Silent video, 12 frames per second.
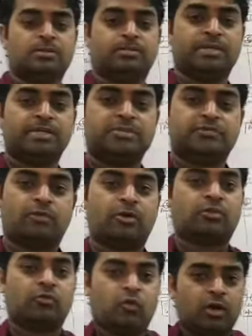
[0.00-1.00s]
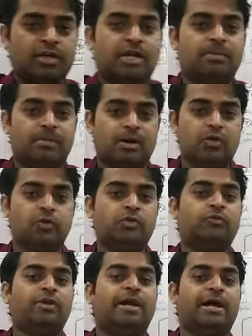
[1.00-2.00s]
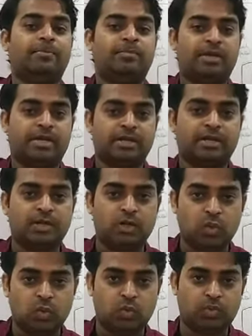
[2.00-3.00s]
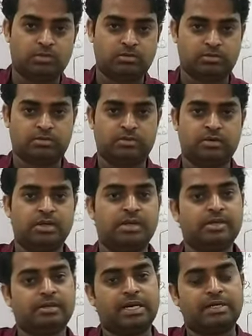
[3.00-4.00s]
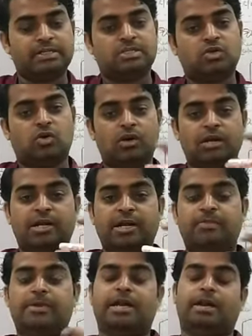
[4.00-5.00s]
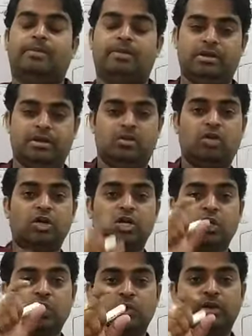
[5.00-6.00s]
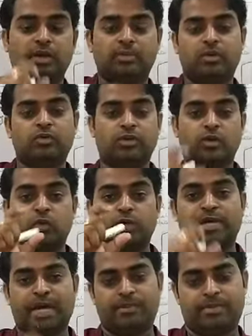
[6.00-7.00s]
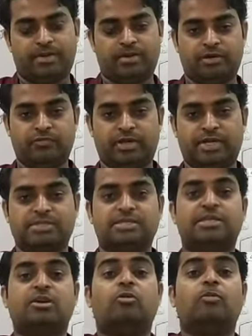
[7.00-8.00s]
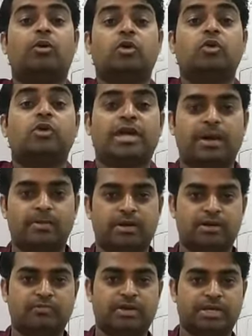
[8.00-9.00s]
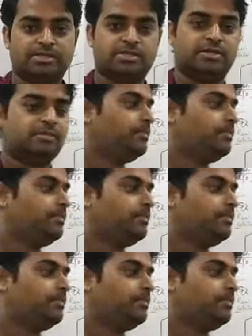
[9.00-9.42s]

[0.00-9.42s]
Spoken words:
Means for what amount we have taken loan, that is called debt capital or loan amount, loan capital. We can say, or borrowed capital, we can say.